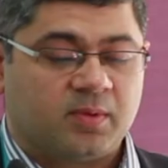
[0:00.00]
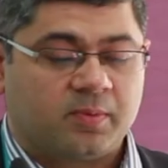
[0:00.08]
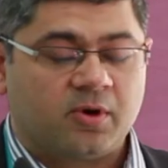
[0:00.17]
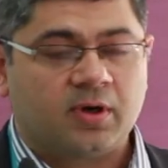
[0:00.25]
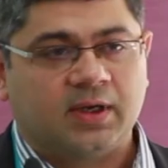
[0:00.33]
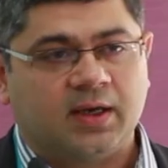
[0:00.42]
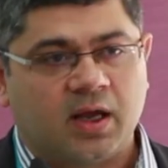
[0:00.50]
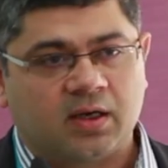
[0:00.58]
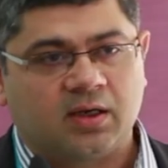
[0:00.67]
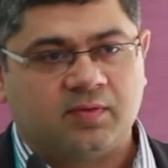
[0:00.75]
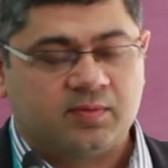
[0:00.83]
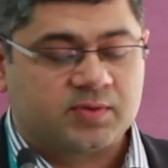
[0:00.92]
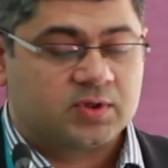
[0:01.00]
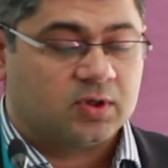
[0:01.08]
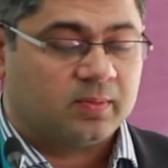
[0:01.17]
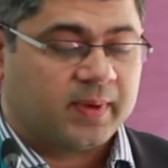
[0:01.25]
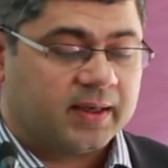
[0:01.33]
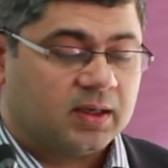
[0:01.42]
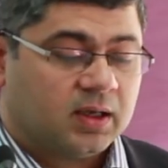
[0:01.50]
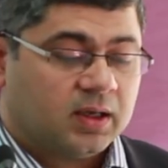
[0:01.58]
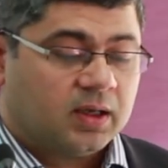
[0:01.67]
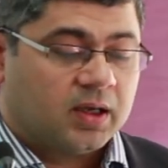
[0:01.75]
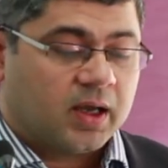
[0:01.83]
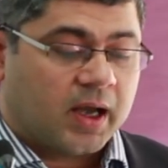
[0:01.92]
product hierarchy, from SNOMED,
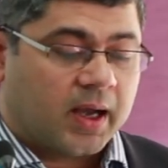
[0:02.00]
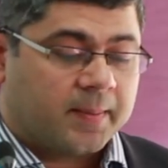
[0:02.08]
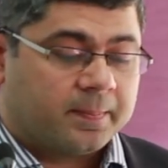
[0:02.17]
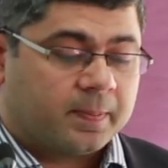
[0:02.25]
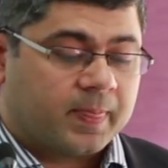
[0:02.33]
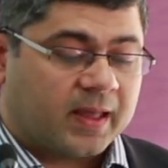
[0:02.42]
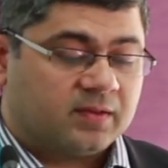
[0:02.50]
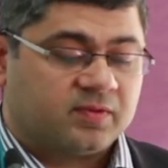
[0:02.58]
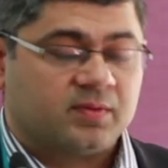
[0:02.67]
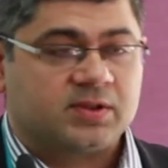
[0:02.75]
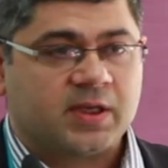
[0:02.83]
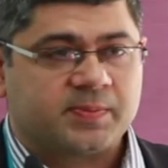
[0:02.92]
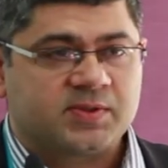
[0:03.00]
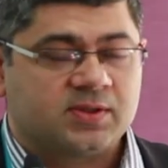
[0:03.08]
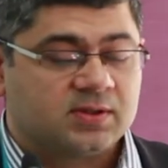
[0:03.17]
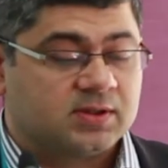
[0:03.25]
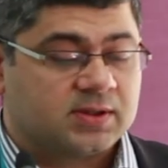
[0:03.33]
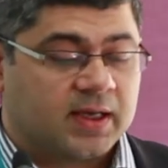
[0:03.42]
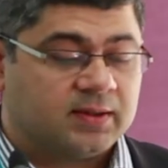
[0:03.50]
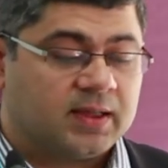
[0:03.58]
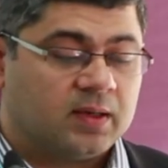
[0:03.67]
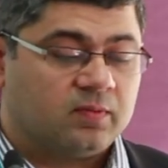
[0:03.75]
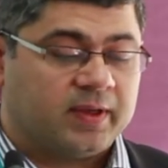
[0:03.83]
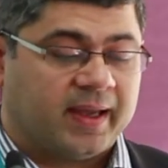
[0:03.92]
and from the substance, and
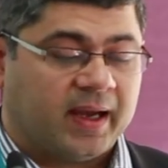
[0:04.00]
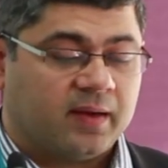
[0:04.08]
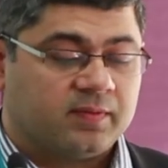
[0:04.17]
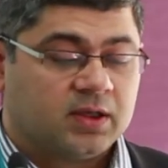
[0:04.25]
then we have